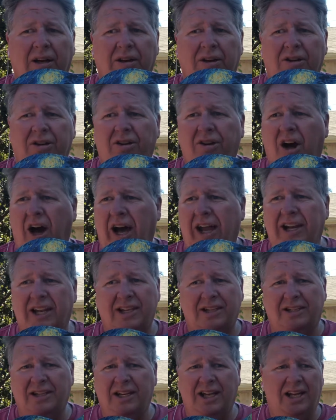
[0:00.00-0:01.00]
Not
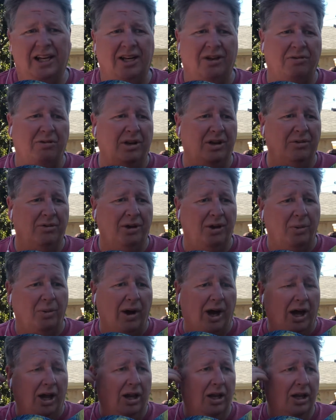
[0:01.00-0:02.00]
intonating really, really
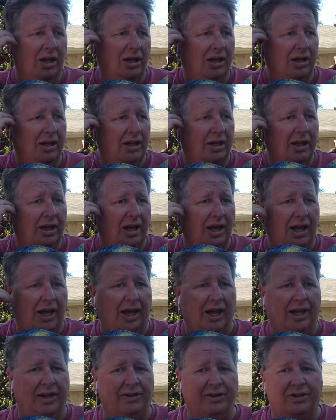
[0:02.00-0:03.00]
well,
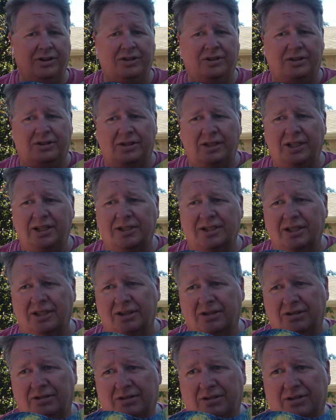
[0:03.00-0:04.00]
and they're
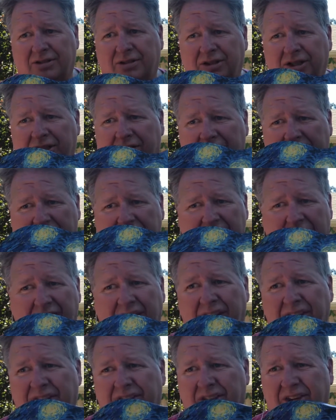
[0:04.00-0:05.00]
decent, good. They're
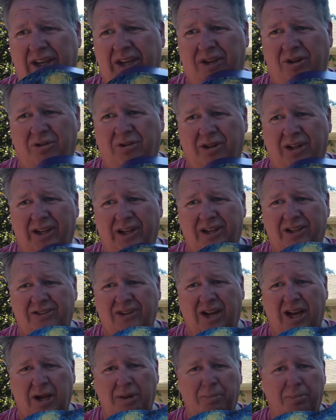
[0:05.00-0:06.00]
not like ukuleles
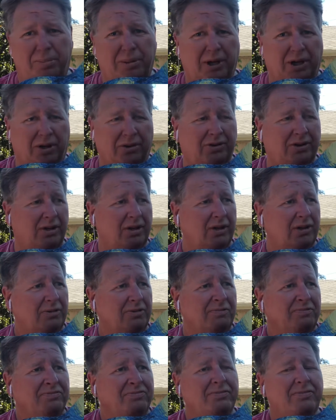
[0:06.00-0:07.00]
I built.
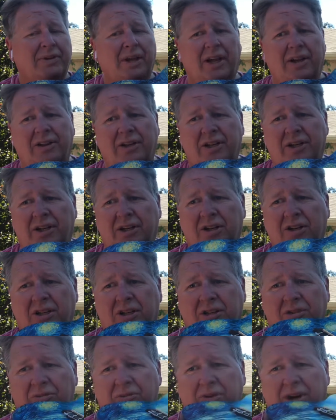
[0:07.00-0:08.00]
And then you
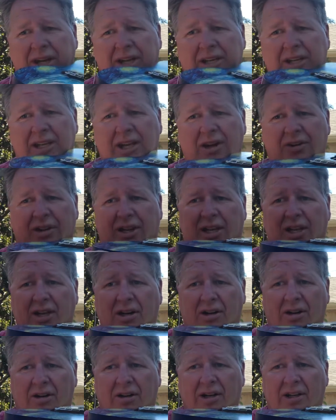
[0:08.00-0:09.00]
look right down
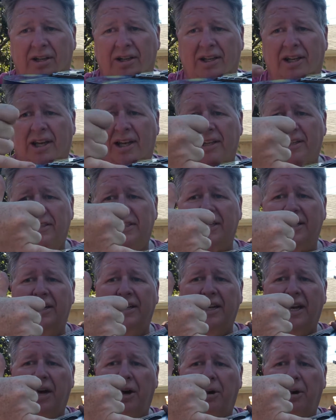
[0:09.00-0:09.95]
here, and you can't see it now,